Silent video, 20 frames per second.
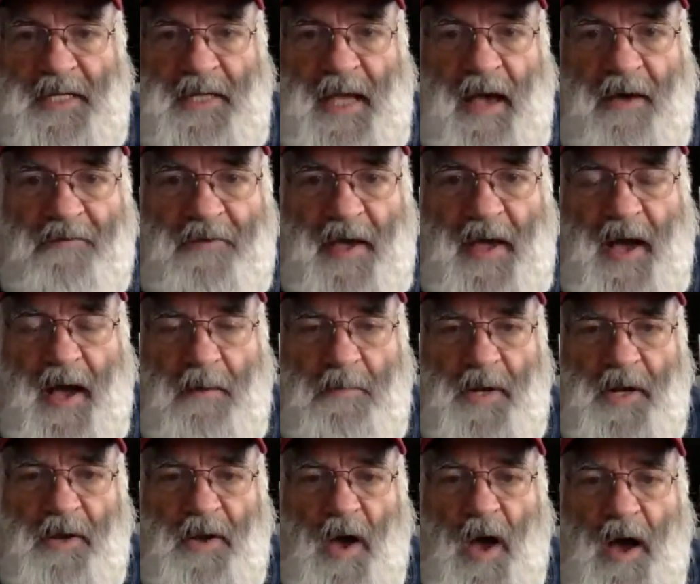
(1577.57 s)
Cafe, I'm
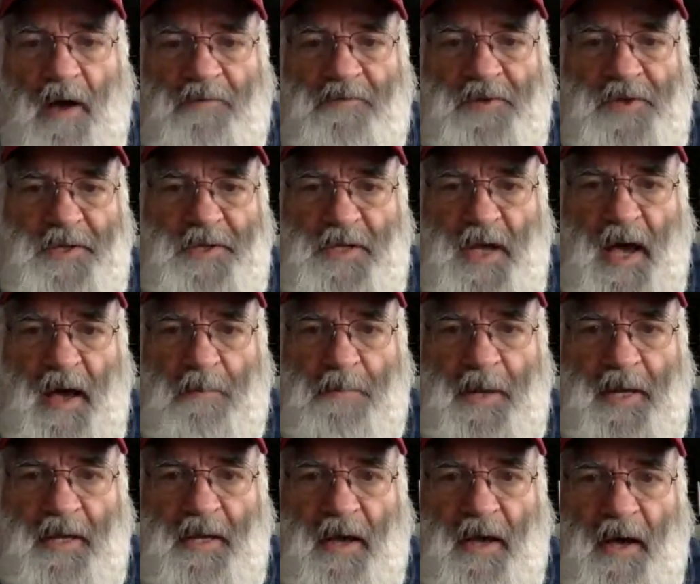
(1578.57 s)
going to offer the
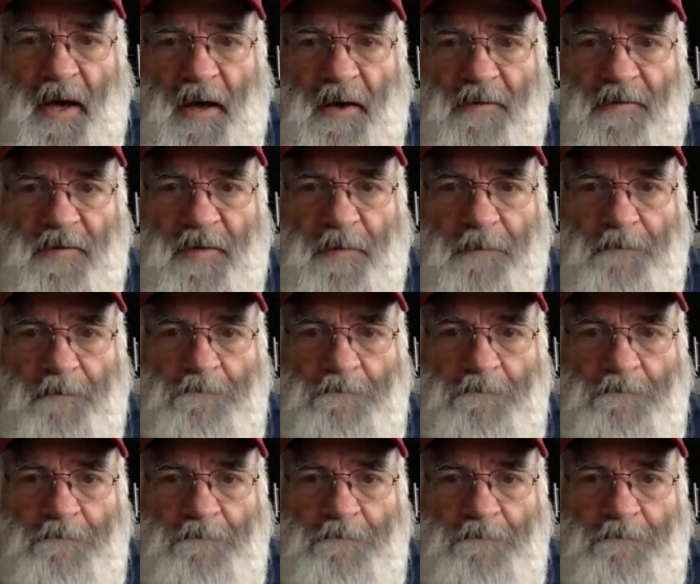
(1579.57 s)
topic of